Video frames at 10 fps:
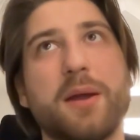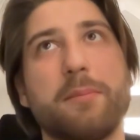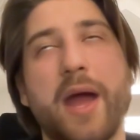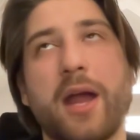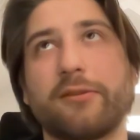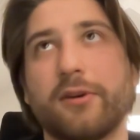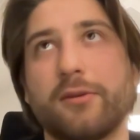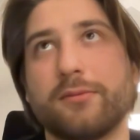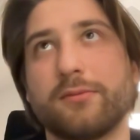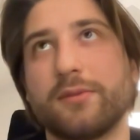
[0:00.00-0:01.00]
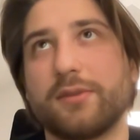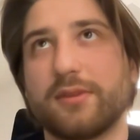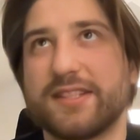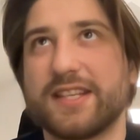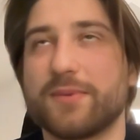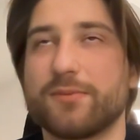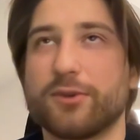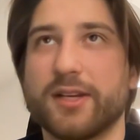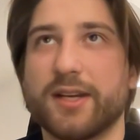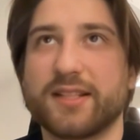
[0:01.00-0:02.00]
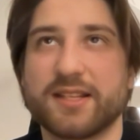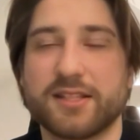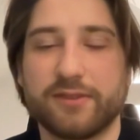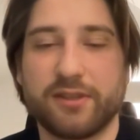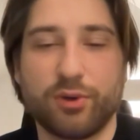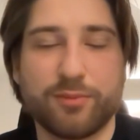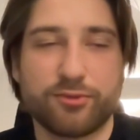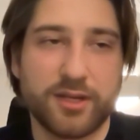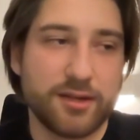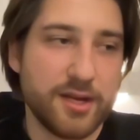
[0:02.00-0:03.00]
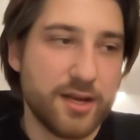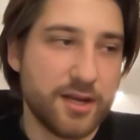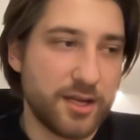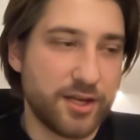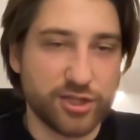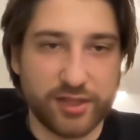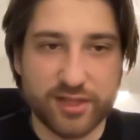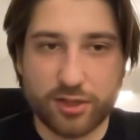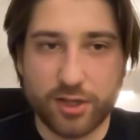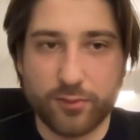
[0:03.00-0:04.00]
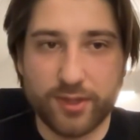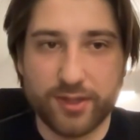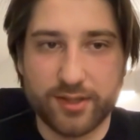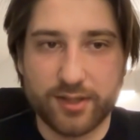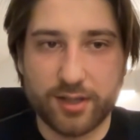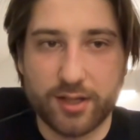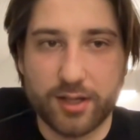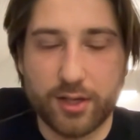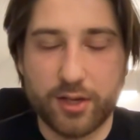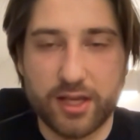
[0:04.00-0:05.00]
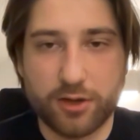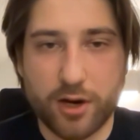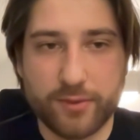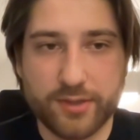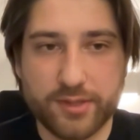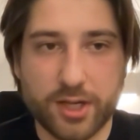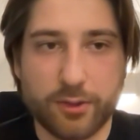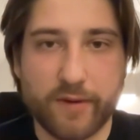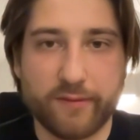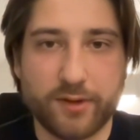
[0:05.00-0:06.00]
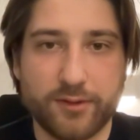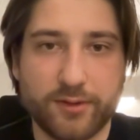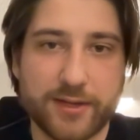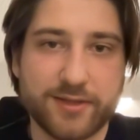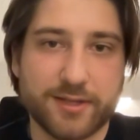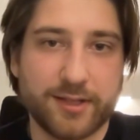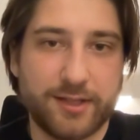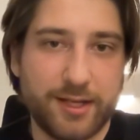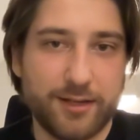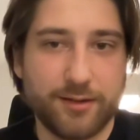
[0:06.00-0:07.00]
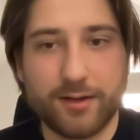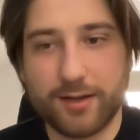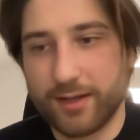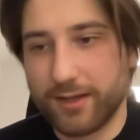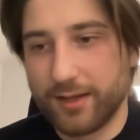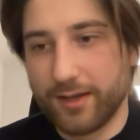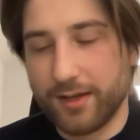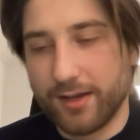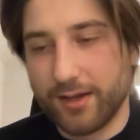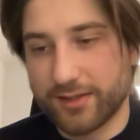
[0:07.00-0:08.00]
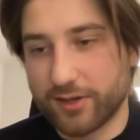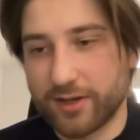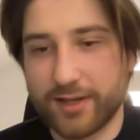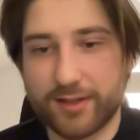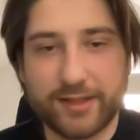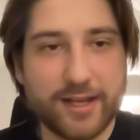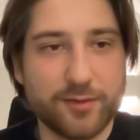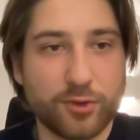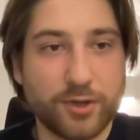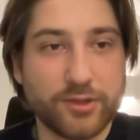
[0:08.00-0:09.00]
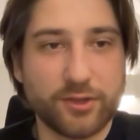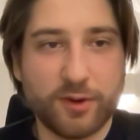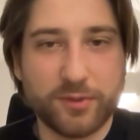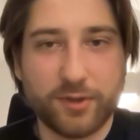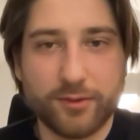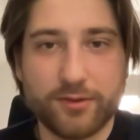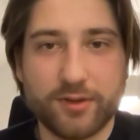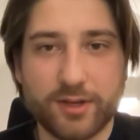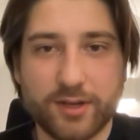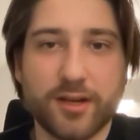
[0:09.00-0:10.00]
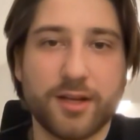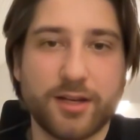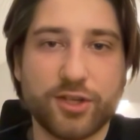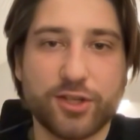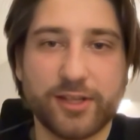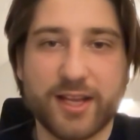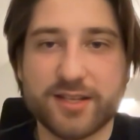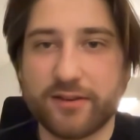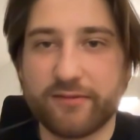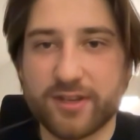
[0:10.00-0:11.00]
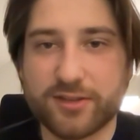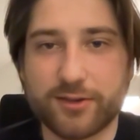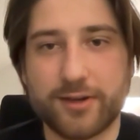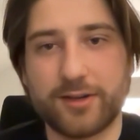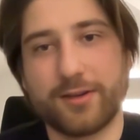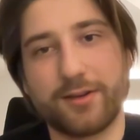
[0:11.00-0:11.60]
background stems pretty extensively in Web3. Initially, I started with e-commerce. However, in 2019, I started getting more into crypto. Initially as an investor,